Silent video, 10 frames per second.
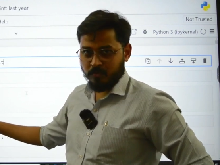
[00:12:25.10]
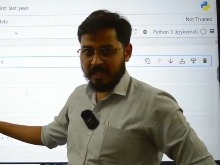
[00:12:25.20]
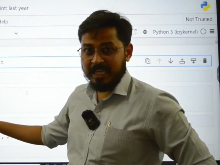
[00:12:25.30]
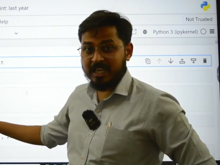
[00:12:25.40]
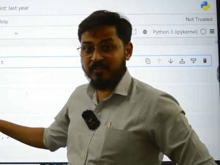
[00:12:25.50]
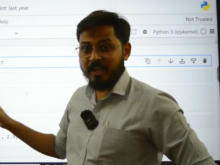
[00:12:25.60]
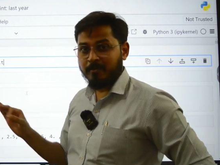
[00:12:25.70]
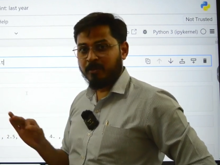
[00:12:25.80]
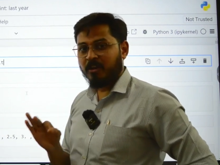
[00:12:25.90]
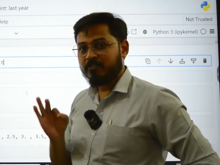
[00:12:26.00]
Even
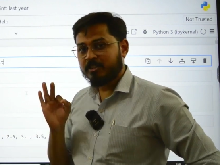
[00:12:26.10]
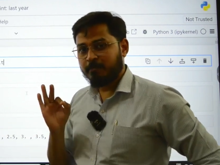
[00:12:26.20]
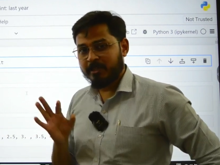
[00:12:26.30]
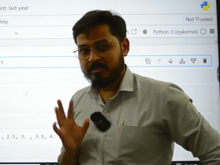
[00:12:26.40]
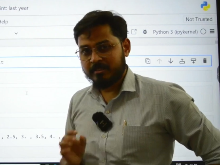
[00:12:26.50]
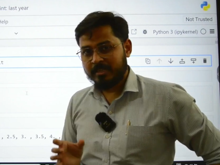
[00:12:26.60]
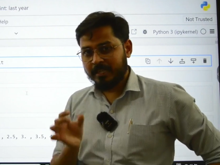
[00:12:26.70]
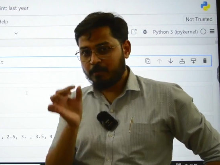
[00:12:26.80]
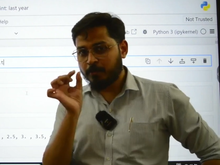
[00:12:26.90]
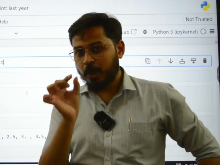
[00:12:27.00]
number of spaces,
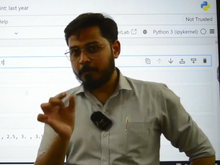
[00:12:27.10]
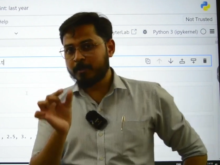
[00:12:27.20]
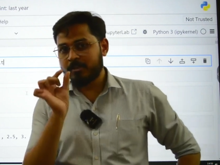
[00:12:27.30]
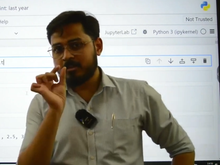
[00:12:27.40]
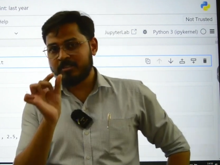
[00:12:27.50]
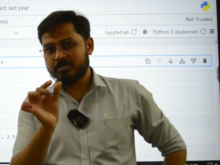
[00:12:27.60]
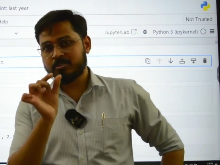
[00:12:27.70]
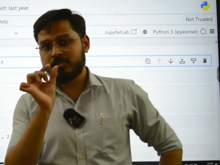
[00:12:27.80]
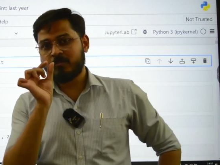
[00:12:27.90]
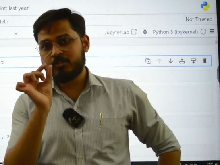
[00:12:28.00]
like proper
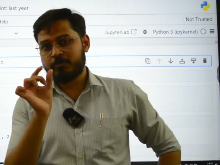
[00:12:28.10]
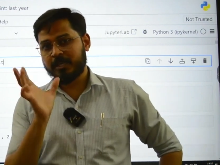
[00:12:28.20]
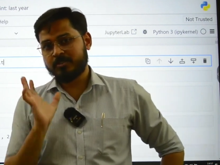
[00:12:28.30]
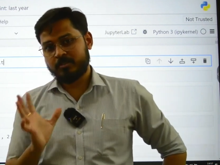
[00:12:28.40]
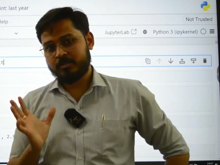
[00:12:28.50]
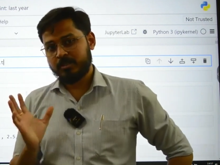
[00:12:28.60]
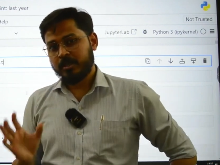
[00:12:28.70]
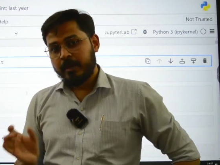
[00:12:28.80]
distance of spaces,